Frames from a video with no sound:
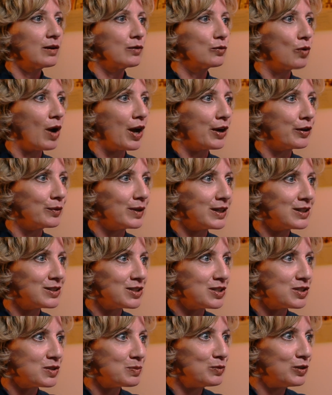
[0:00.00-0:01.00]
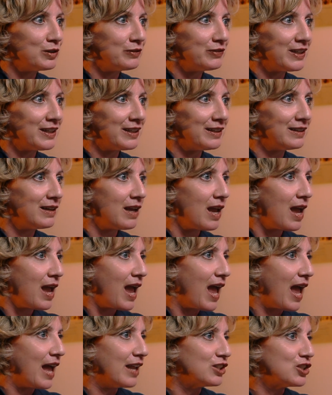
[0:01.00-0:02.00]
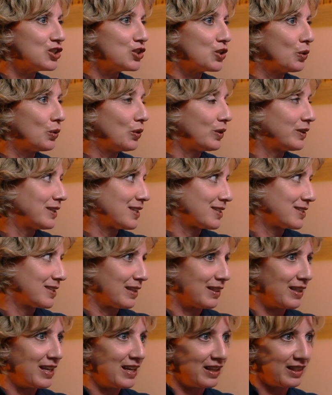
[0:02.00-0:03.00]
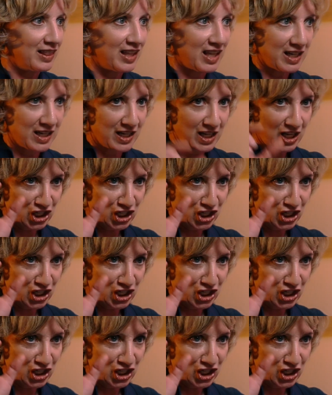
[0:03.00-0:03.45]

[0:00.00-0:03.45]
Roderick just moved in, and Joel doesn't think that